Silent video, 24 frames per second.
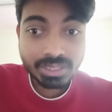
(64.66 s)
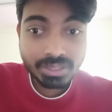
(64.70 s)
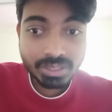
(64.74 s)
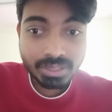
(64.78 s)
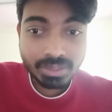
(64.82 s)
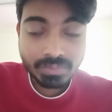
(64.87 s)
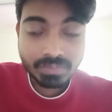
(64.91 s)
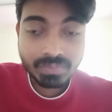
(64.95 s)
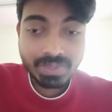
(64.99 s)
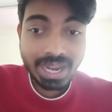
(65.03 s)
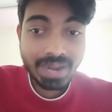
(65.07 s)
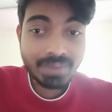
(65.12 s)

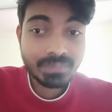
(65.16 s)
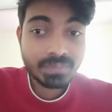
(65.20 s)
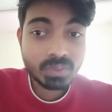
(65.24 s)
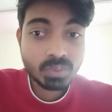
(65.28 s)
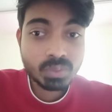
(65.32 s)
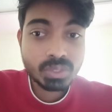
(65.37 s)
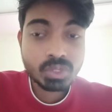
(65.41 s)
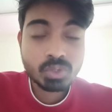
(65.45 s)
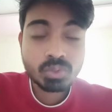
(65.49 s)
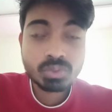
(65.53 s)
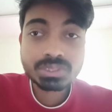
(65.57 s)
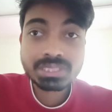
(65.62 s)
we have to
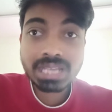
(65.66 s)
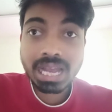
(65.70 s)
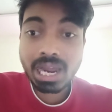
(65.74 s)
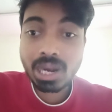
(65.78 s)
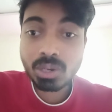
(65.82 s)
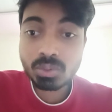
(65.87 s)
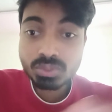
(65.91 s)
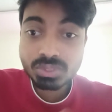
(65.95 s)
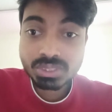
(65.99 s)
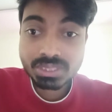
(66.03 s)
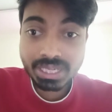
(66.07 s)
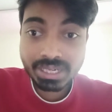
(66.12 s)
use
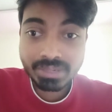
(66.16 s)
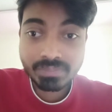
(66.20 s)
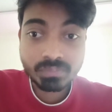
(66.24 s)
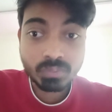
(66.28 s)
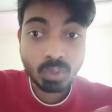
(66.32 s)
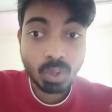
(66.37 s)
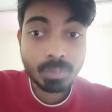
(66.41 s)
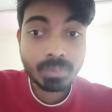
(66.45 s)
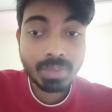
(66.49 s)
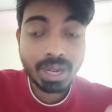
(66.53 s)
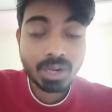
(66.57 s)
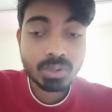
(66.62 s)

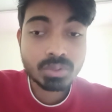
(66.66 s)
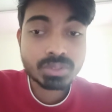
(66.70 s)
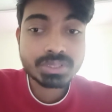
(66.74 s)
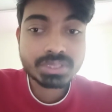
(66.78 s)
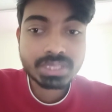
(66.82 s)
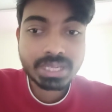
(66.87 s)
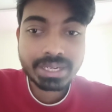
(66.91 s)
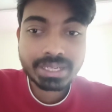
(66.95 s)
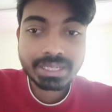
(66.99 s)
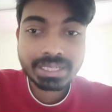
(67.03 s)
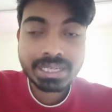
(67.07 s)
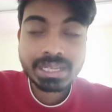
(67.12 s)

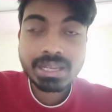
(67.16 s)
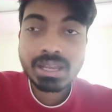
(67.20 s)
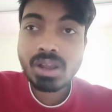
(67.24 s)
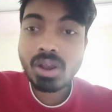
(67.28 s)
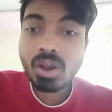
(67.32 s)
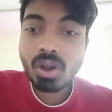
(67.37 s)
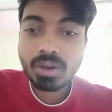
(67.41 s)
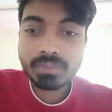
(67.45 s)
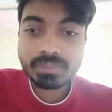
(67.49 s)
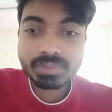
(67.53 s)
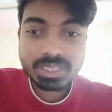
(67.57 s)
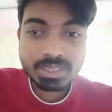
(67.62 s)
outside
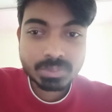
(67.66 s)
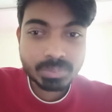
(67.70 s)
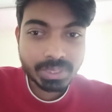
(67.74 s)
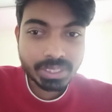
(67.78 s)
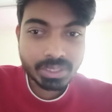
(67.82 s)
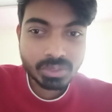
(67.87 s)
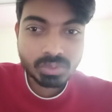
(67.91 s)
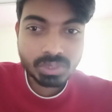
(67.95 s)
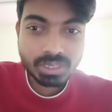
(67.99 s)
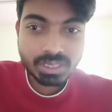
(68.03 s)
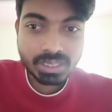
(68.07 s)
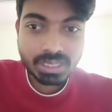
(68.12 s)
of this
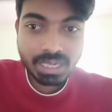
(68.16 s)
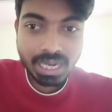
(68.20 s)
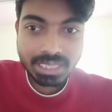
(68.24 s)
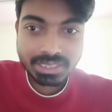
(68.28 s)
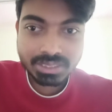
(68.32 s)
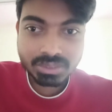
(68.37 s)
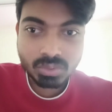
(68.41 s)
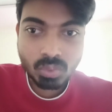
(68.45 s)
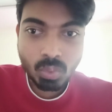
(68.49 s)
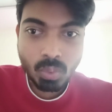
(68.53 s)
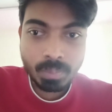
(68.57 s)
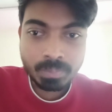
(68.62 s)
particular
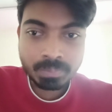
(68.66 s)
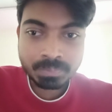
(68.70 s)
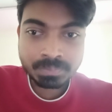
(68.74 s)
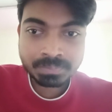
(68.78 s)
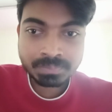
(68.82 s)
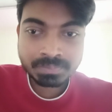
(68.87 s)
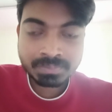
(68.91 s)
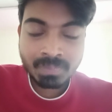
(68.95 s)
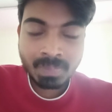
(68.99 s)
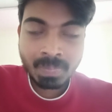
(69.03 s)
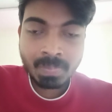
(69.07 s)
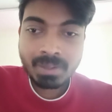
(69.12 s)
class scope?
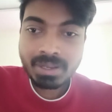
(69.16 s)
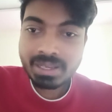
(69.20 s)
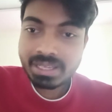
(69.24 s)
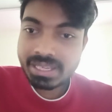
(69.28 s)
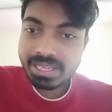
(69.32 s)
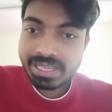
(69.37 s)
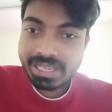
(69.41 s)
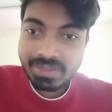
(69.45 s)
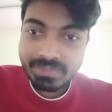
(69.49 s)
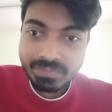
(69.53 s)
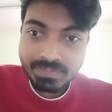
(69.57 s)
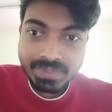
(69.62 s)

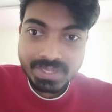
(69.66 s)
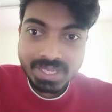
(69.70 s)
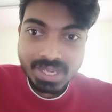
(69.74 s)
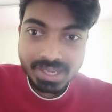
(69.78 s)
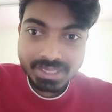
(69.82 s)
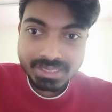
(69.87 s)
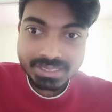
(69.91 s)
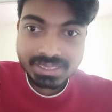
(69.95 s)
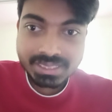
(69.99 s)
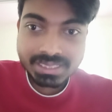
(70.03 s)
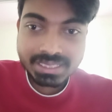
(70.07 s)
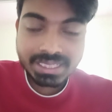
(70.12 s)
If
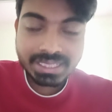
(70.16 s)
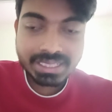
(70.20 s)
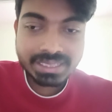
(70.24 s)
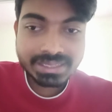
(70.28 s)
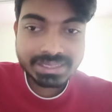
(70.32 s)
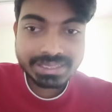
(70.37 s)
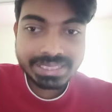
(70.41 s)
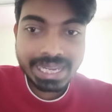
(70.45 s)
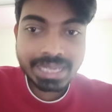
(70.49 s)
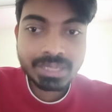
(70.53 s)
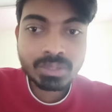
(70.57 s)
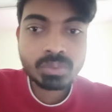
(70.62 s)
yes,
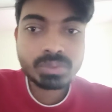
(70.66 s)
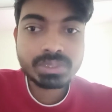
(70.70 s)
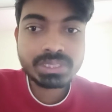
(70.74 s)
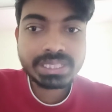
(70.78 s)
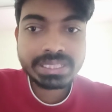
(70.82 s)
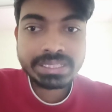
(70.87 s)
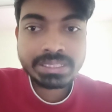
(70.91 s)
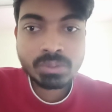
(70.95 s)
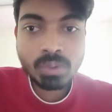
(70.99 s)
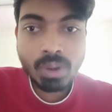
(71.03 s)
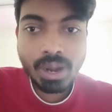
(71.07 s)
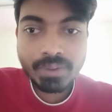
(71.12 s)
then
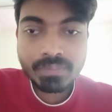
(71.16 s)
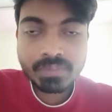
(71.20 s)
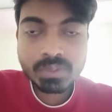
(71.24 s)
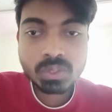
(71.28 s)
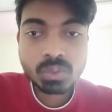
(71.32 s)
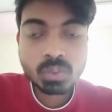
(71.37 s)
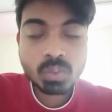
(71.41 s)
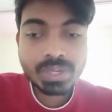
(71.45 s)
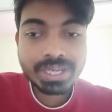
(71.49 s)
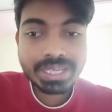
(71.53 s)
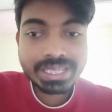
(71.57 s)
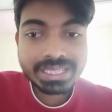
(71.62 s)
only you have
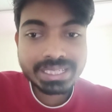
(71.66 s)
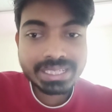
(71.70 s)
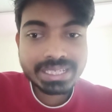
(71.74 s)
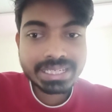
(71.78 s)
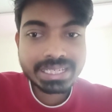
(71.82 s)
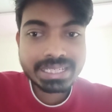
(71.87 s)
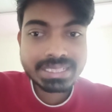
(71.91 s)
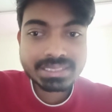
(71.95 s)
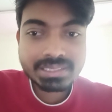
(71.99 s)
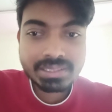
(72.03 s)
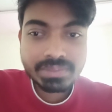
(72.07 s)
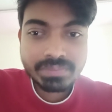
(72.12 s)
to
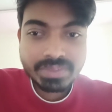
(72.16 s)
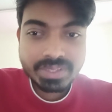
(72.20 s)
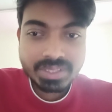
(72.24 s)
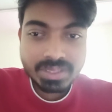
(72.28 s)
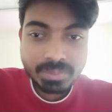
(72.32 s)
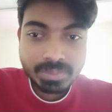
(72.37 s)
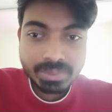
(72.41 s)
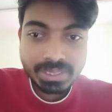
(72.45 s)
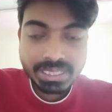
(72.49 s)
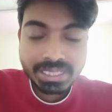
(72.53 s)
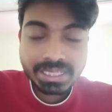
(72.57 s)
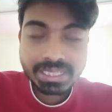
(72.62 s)
increase the
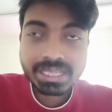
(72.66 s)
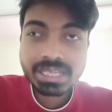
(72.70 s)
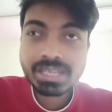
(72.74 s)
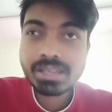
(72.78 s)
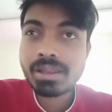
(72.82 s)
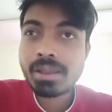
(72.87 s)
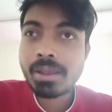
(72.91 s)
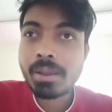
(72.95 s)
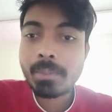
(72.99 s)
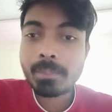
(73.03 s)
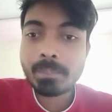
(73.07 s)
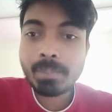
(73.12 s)

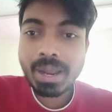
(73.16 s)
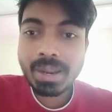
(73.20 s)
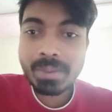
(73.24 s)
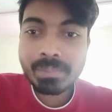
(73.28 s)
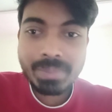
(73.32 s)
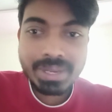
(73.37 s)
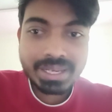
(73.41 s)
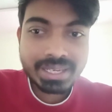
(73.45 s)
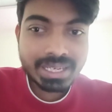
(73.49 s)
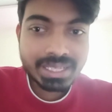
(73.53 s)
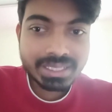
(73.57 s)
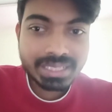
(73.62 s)
visibility by
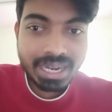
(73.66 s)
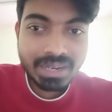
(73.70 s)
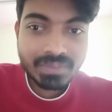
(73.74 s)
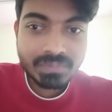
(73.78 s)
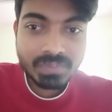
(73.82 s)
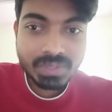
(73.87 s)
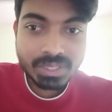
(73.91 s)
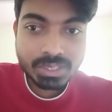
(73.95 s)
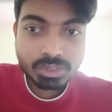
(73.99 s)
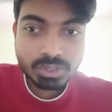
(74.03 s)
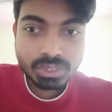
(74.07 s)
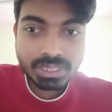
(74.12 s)
making that
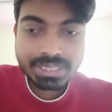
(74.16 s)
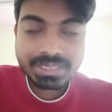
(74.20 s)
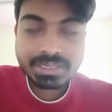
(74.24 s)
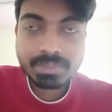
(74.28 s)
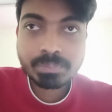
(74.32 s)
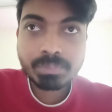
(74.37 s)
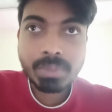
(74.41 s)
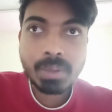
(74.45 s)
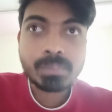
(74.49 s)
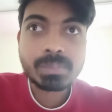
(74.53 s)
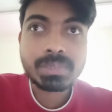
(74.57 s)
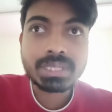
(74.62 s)
function as a
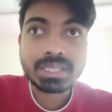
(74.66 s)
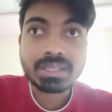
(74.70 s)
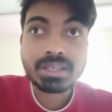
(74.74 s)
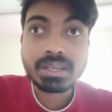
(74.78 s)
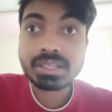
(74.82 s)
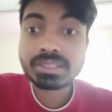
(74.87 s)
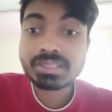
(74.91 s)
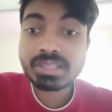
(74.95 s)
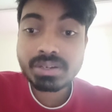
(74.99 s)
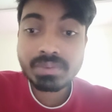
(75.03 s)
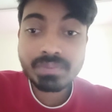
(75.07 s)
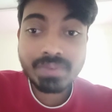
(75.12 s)
public.
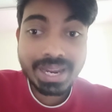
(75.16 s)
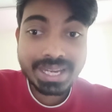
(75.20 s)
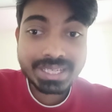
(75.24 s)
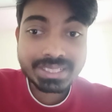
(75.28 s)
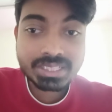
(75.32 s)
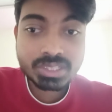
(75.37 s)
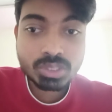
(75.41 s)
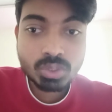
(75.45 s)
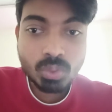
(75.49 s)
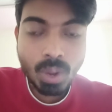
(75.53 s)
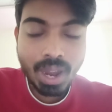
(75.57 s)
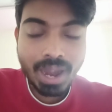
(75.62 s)

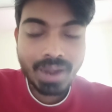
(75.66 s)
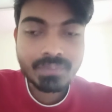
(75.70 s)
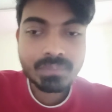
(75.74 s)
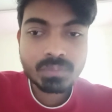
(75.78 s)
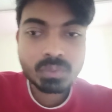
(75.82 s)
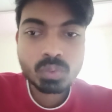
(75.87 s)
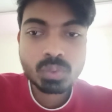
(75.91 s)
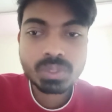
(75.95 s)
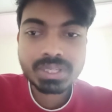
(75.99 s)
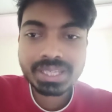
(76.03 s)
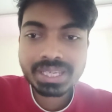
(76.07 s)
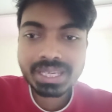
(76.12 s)
Otherwise, you have
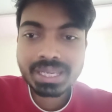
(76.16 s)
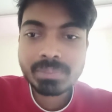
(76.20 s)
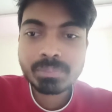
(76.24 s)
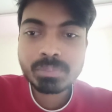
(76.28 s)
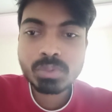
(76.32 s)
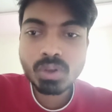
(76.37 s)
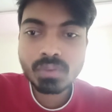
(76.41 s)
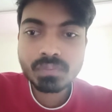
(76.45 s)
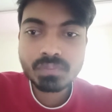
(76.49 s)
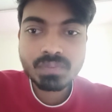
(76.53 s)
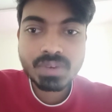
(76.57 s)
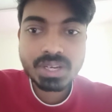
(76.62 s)
to keep
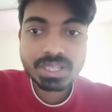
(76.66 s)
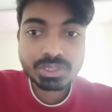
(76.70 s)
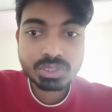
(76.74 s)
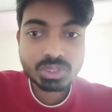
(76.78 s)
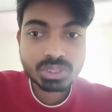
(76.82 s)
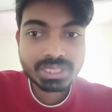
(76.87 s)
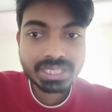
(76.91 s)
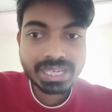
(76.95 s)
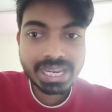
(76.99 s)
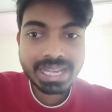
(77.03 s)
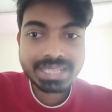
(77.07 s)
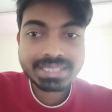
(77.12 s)
your
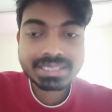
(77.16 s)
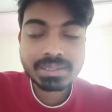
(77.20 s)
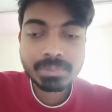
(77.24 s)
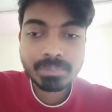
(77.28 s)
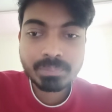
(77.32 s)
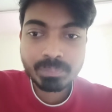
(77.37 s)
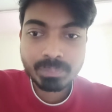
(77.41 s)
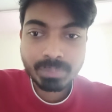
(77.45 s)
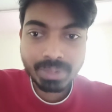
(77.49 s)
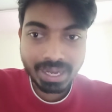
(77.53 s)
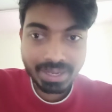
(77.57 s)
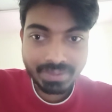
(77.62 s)
function as a
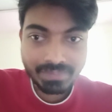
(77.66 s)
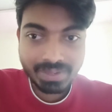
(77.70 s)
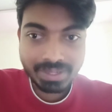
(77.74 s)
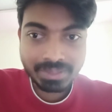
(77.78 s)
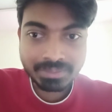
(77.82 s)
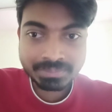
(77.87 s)
private.